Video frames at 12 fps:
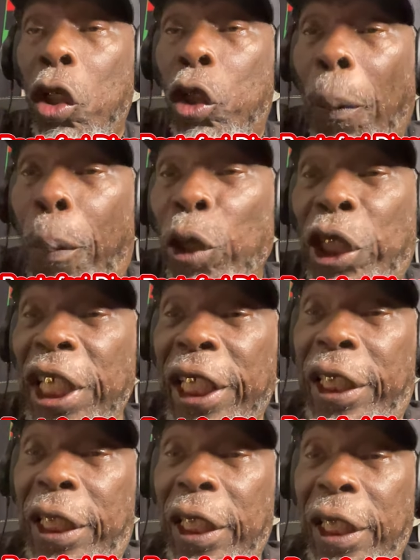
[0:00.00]
to put
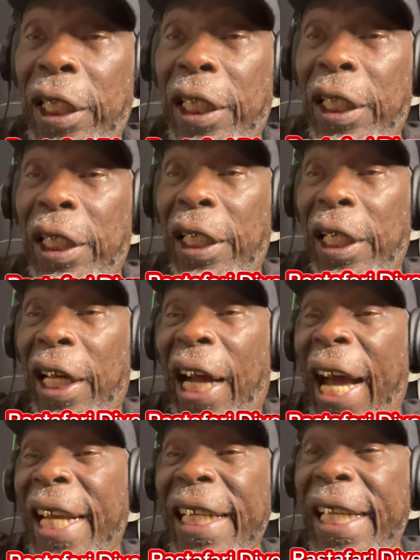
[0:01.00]
it
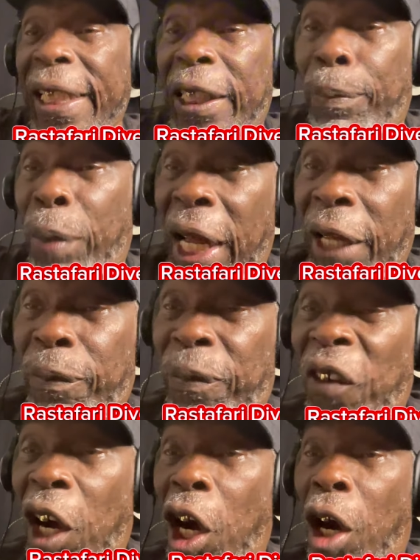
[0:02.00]
on this
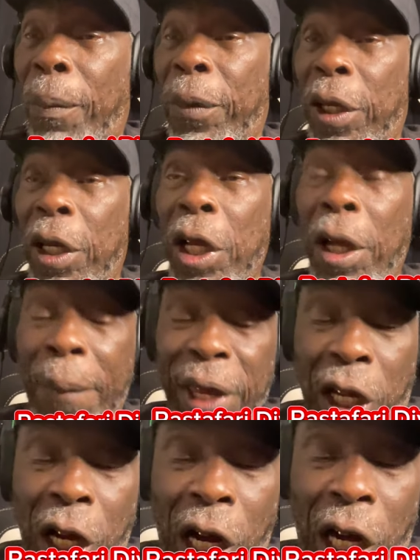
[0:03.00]
platform?
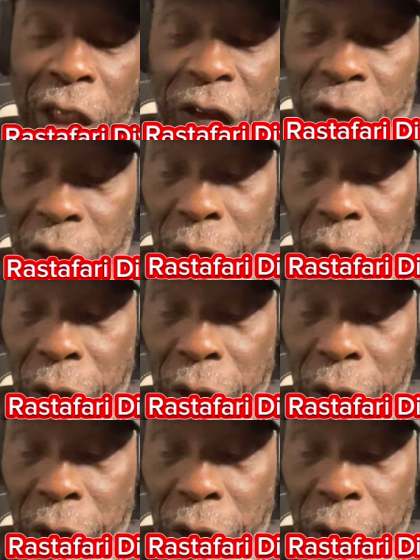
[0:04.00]
Because